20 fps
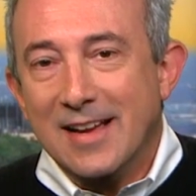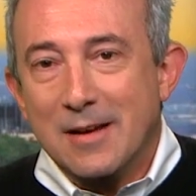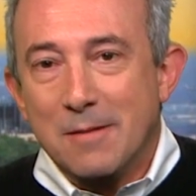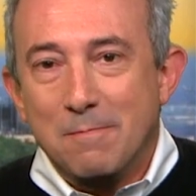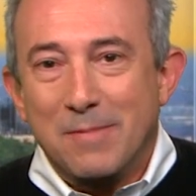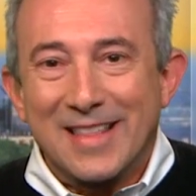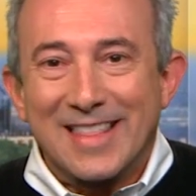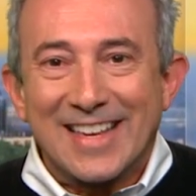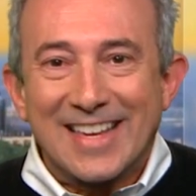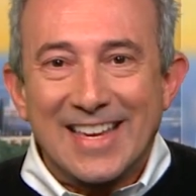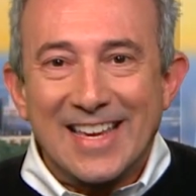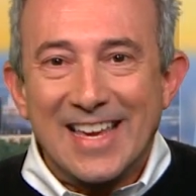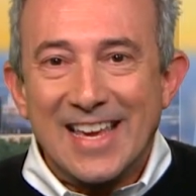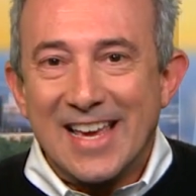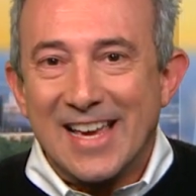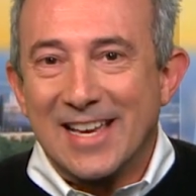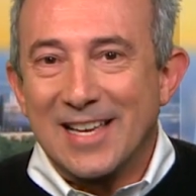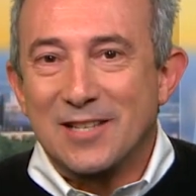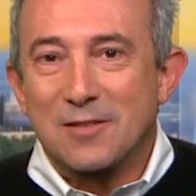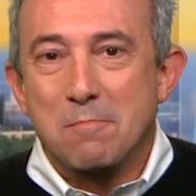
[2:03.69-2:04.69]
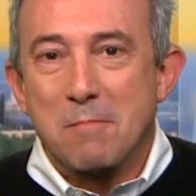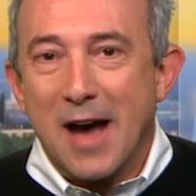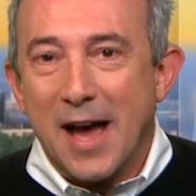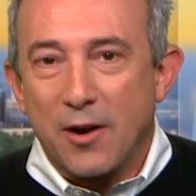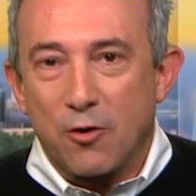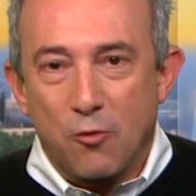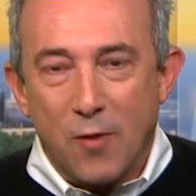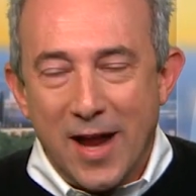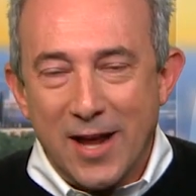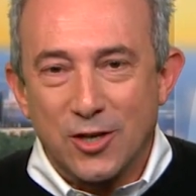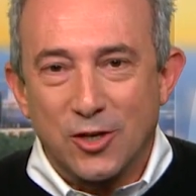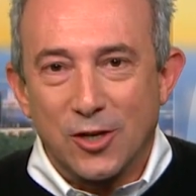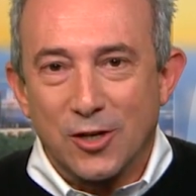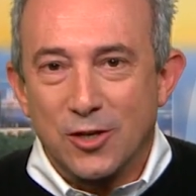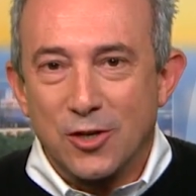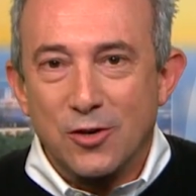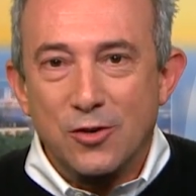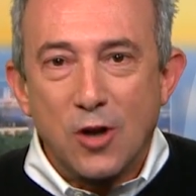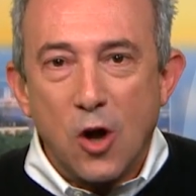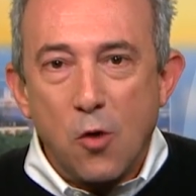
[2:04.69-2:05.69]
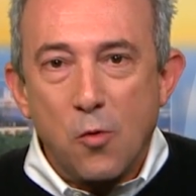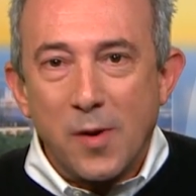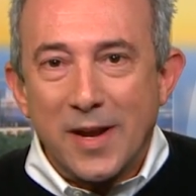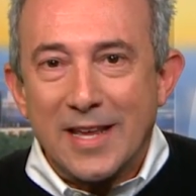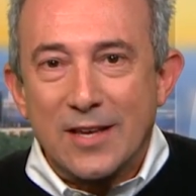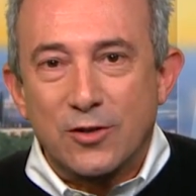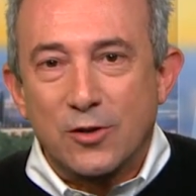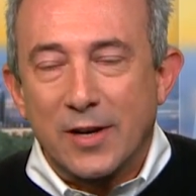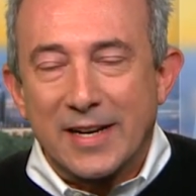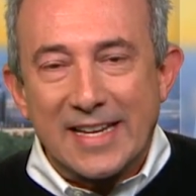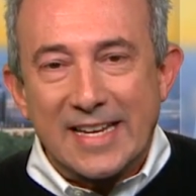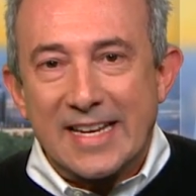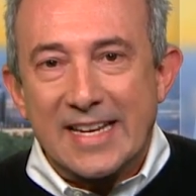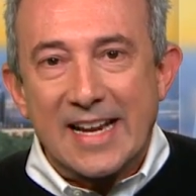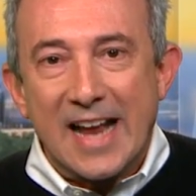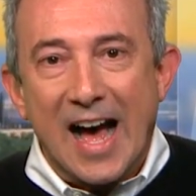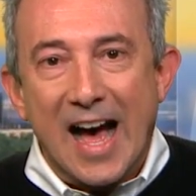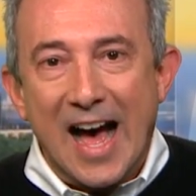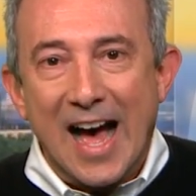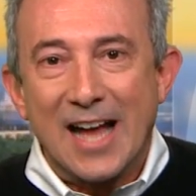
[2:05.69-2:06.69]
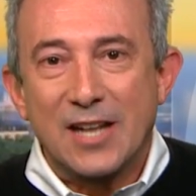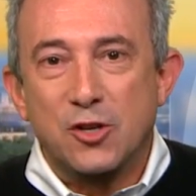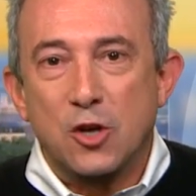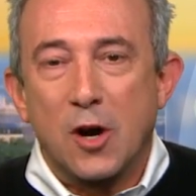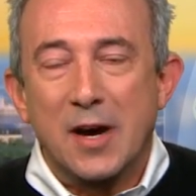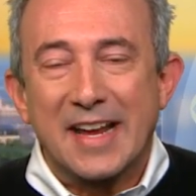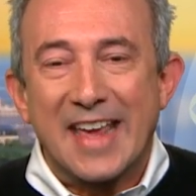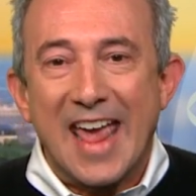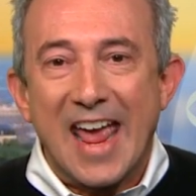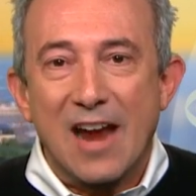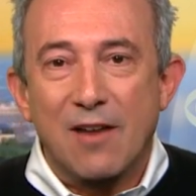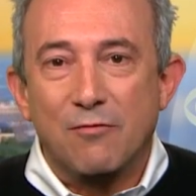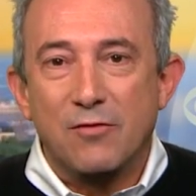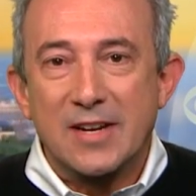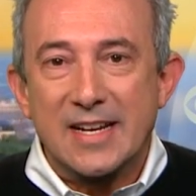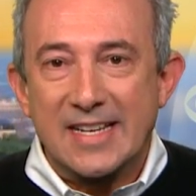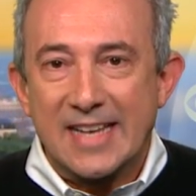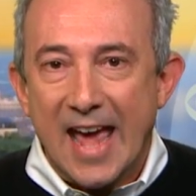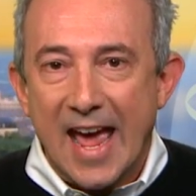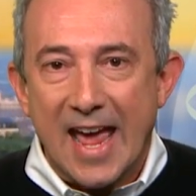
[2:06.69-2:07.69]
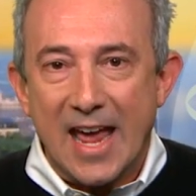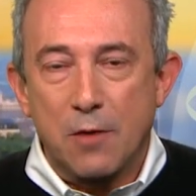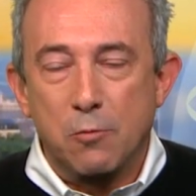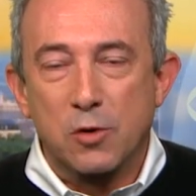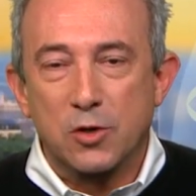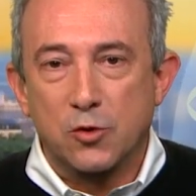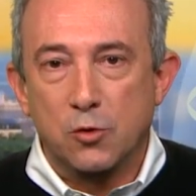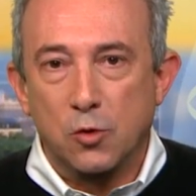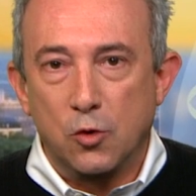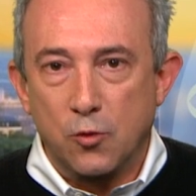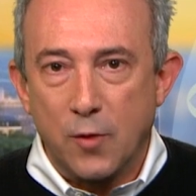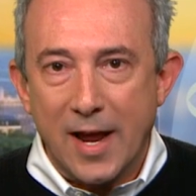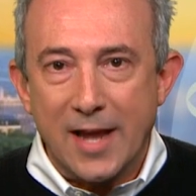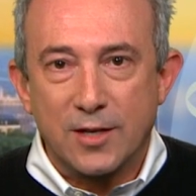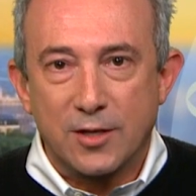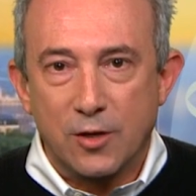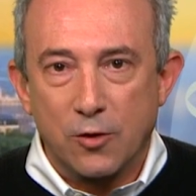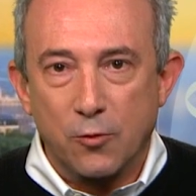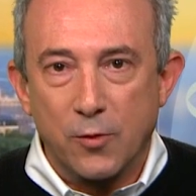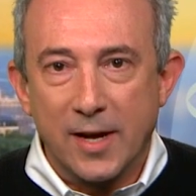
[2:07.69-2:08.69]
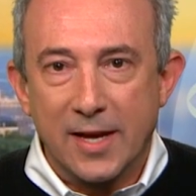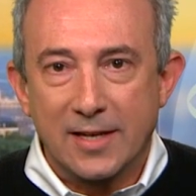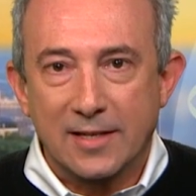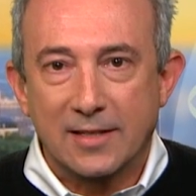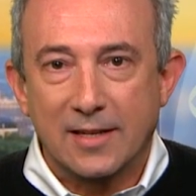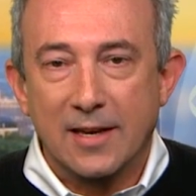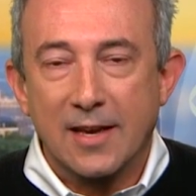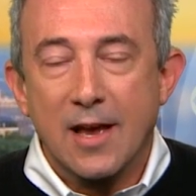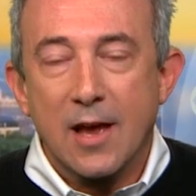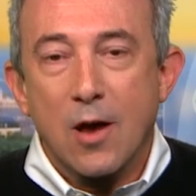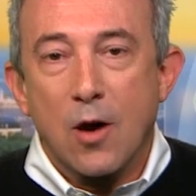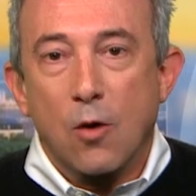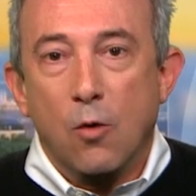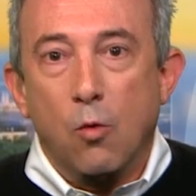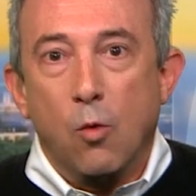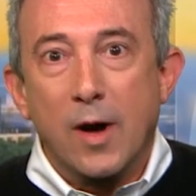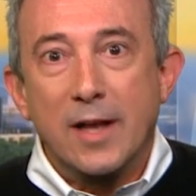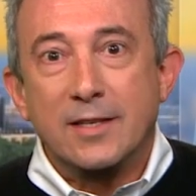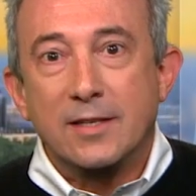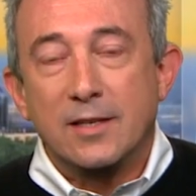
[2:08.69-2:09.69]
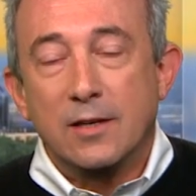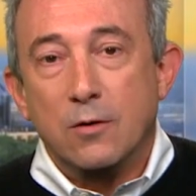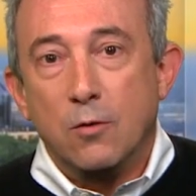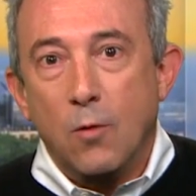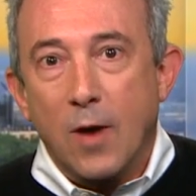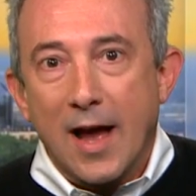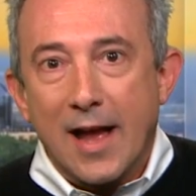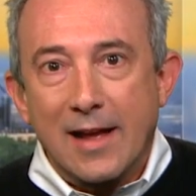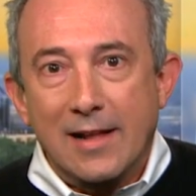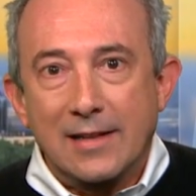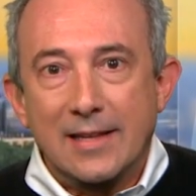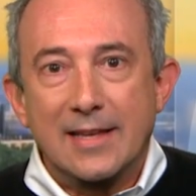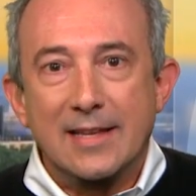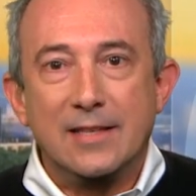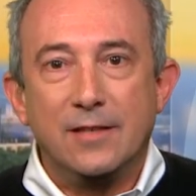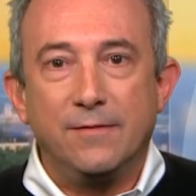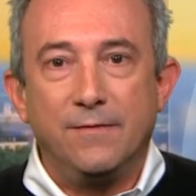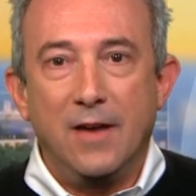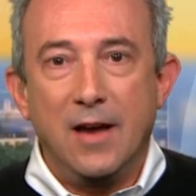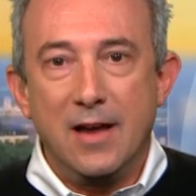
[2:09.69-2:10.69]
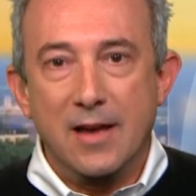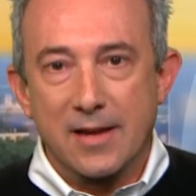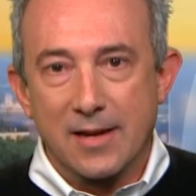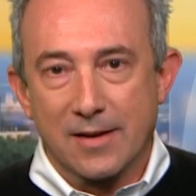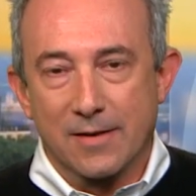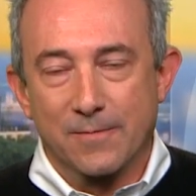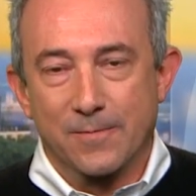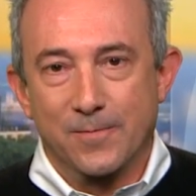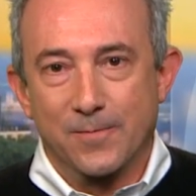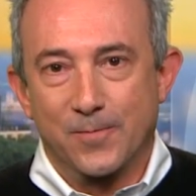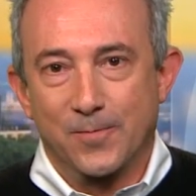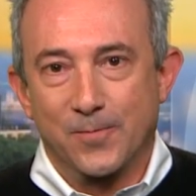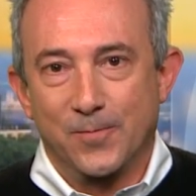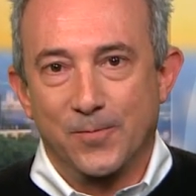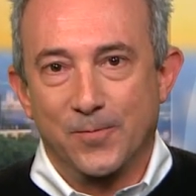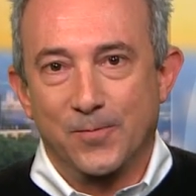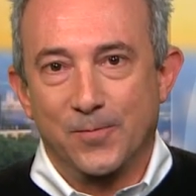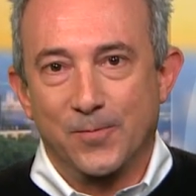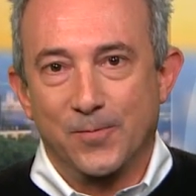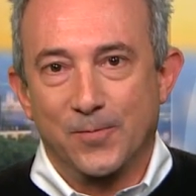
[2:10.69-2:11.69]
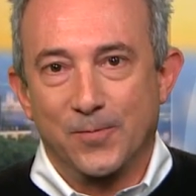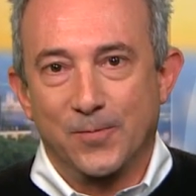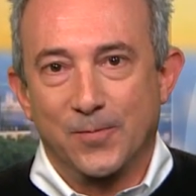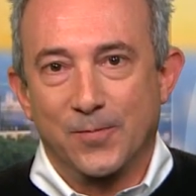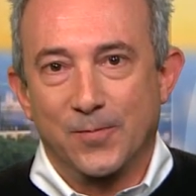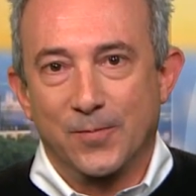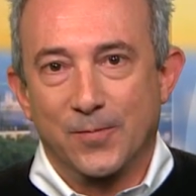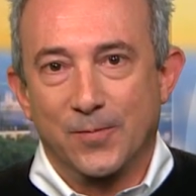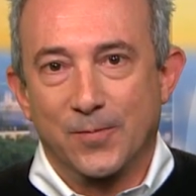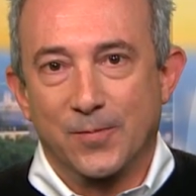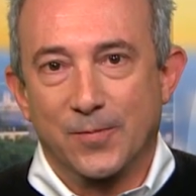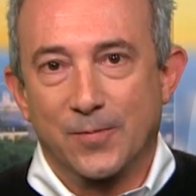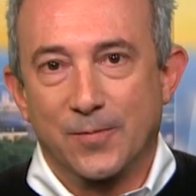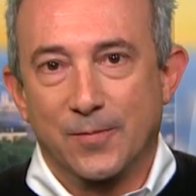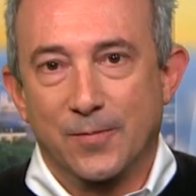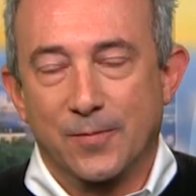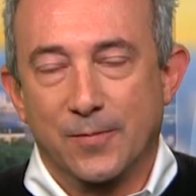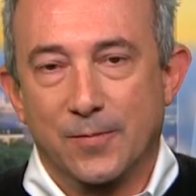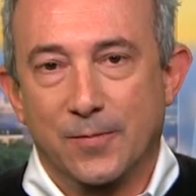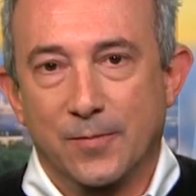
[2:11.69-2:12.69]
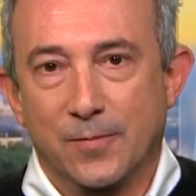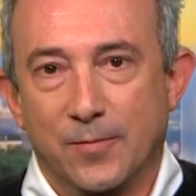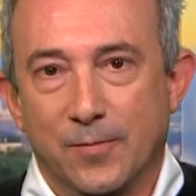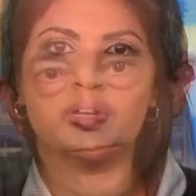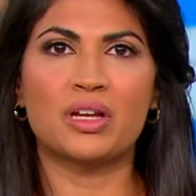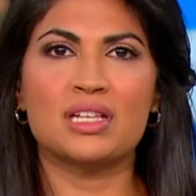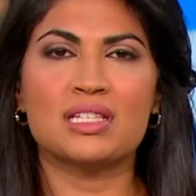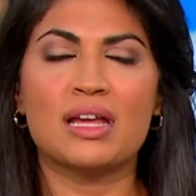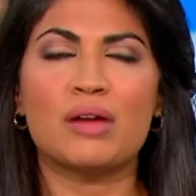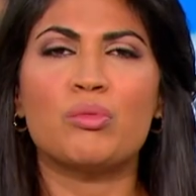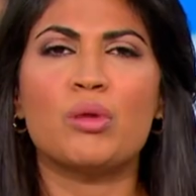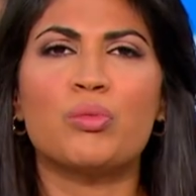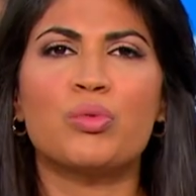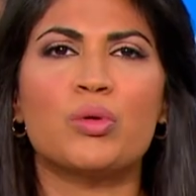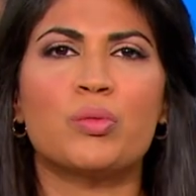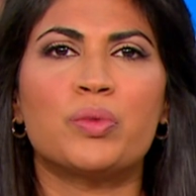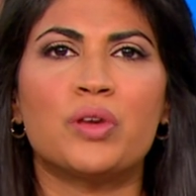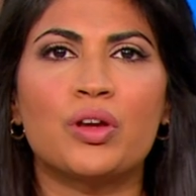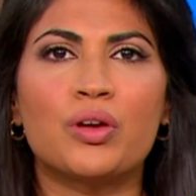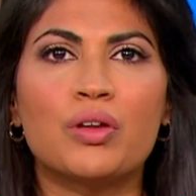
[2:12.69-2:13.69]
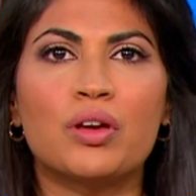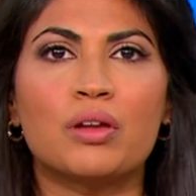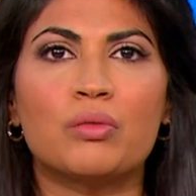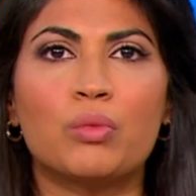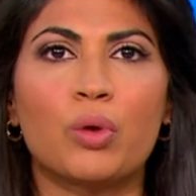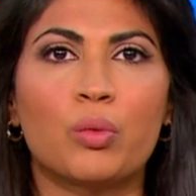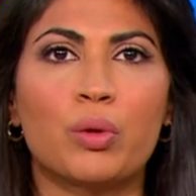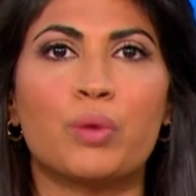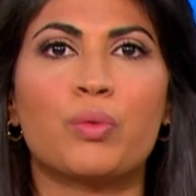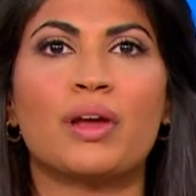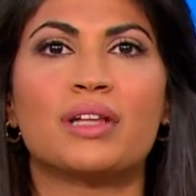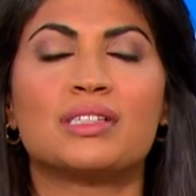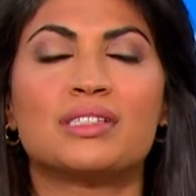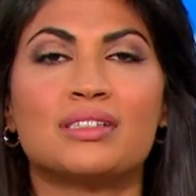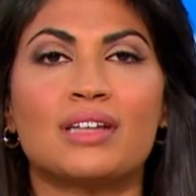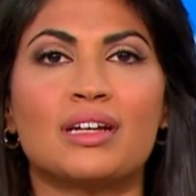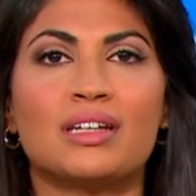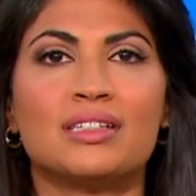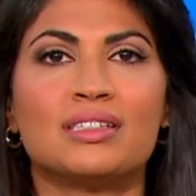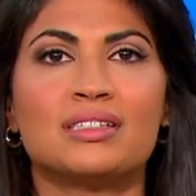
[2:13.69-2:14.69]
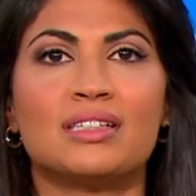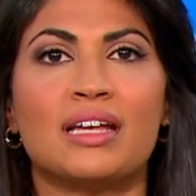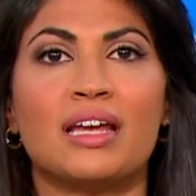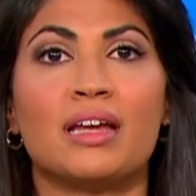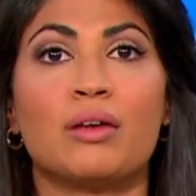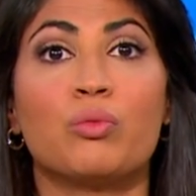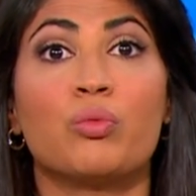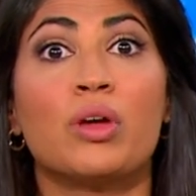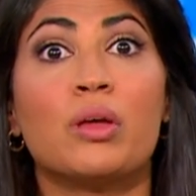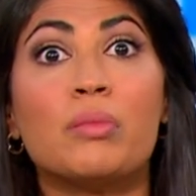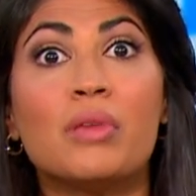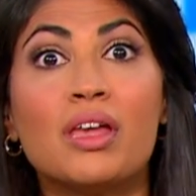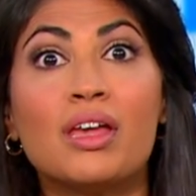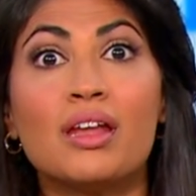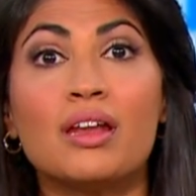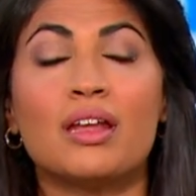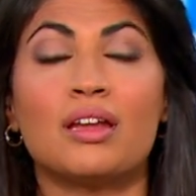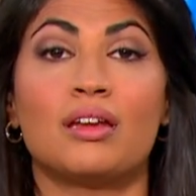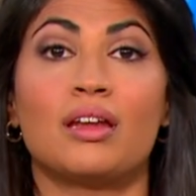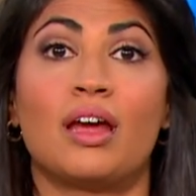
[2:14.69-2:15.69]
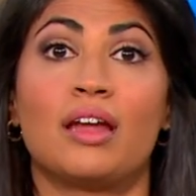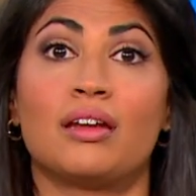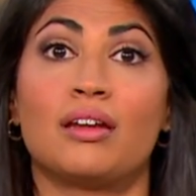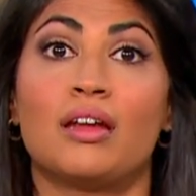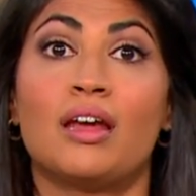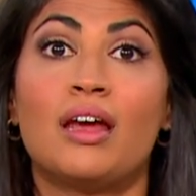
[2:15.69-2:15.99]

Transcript: But the key is moderation. You nobody is going to eat a hot dog every day, which will raise the risk. Once in a while, it's fine. What about the benefits of red meat, though? Because I remember a period where we read studies saying women and, and